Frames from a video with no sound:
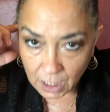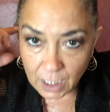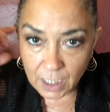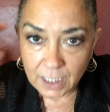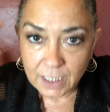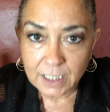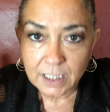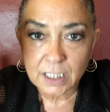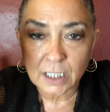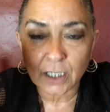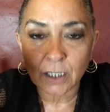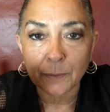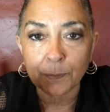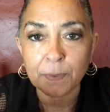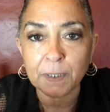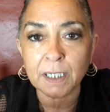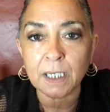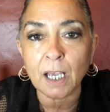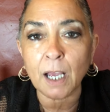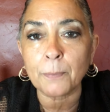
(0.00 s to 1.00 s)
it's going to
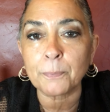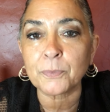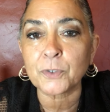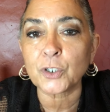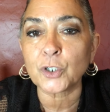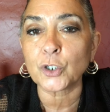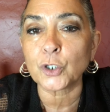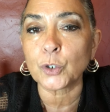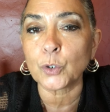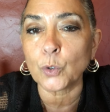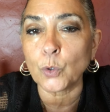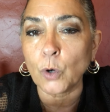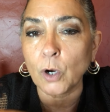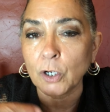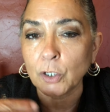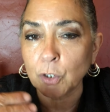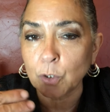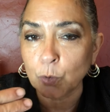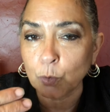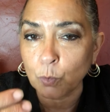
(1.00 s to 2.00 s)
be up to you.
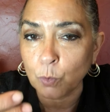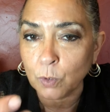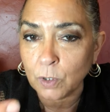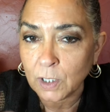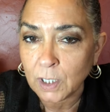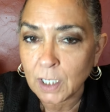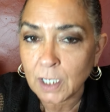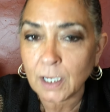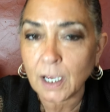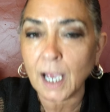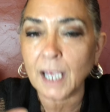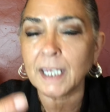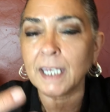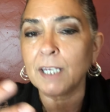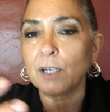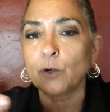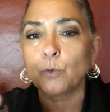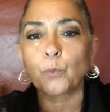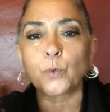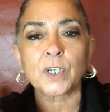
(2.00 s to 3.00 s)
Are you I
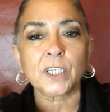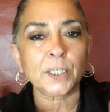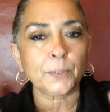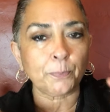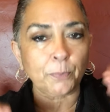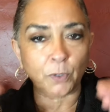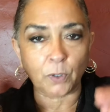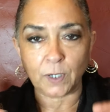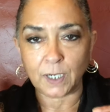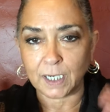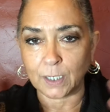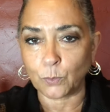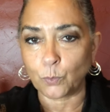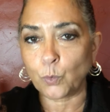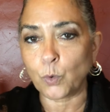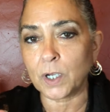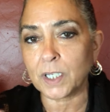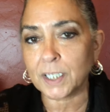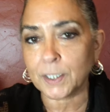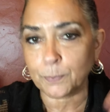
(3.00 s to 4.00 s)
hear
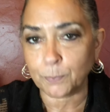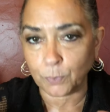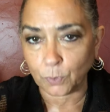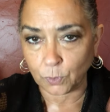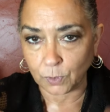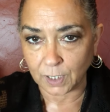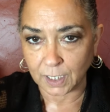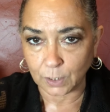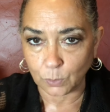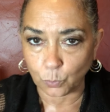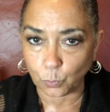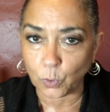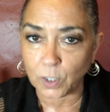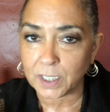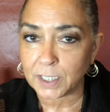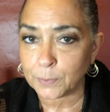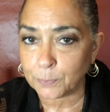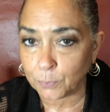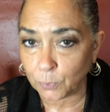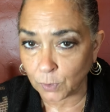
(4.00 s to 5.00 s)
whispering, whispering,
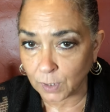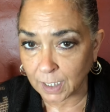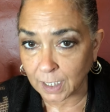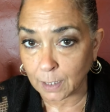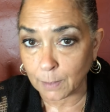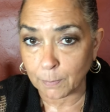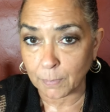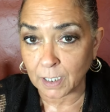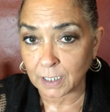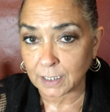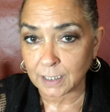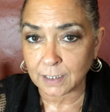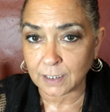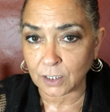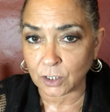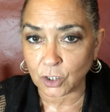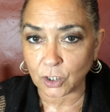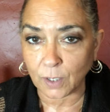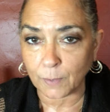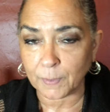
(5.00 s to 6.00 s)
whispering amongst
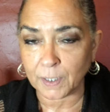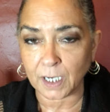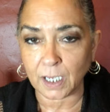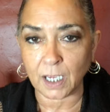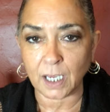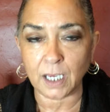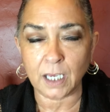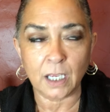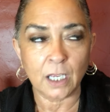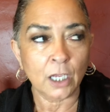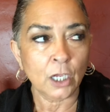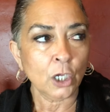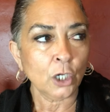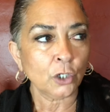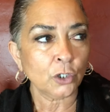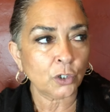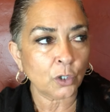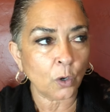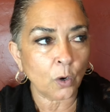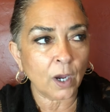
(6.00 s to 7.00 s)
the Gemini.
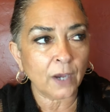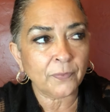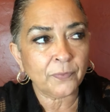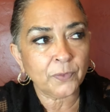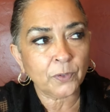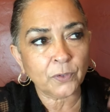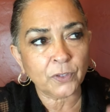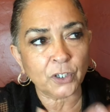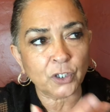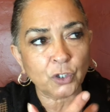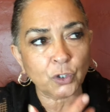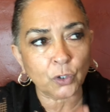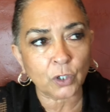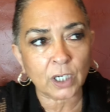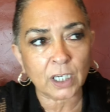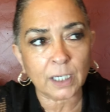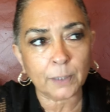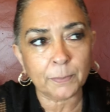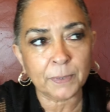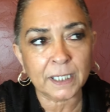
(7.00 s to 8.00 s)
So I feel that you're
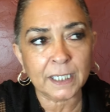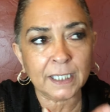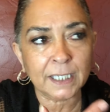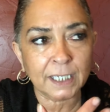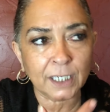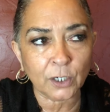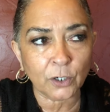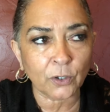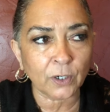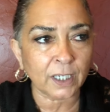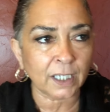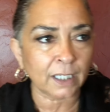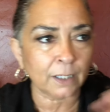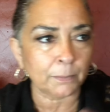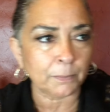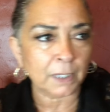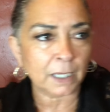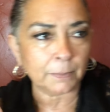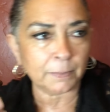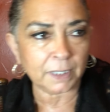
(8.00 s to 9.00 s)
going to be hearing
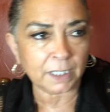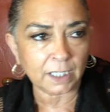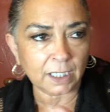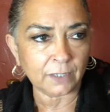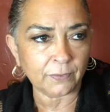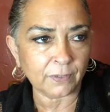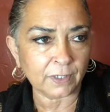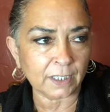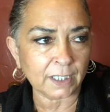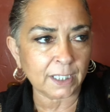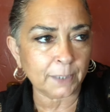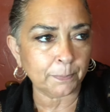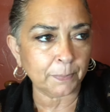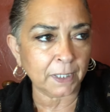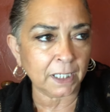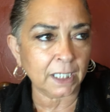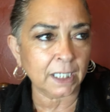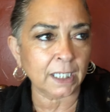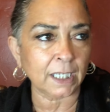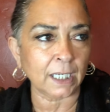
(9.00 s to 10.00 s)
and maybe even
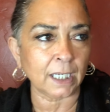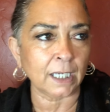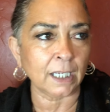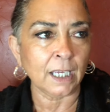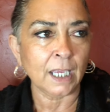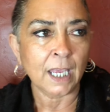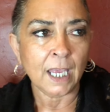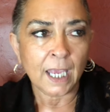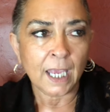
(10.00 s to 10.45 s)
speaking